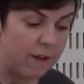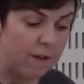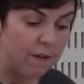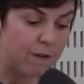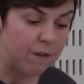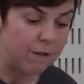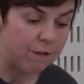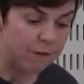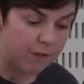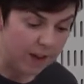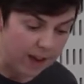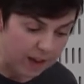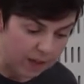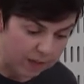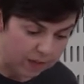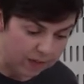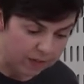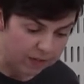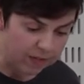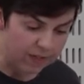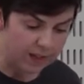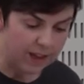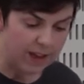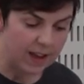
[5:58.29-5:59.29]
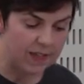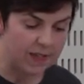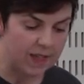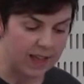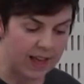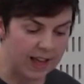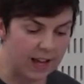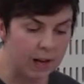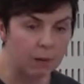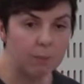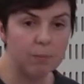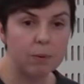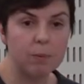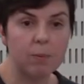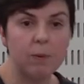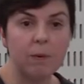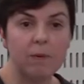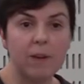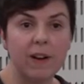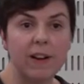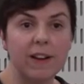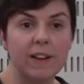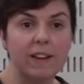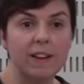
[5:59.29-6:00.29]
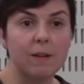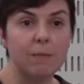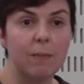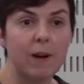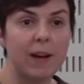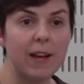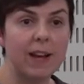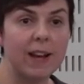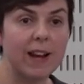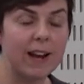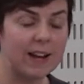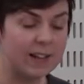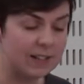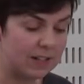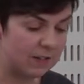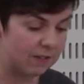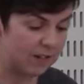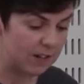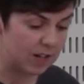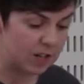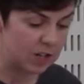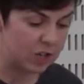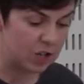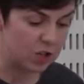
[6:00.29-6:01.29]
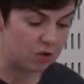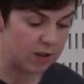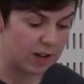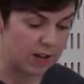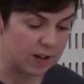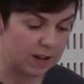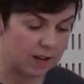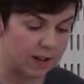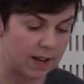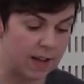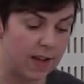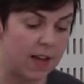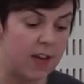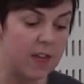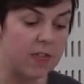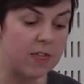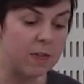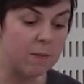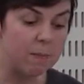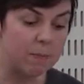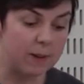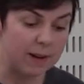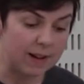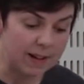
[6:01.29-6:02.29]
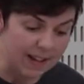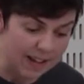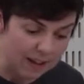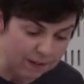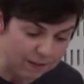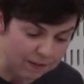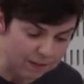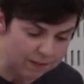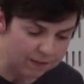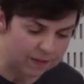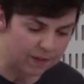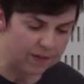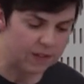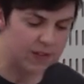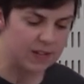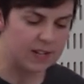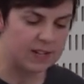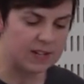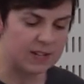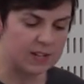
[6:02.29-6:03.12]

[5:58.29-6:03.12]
faith in the help provided by an active industry, the belief that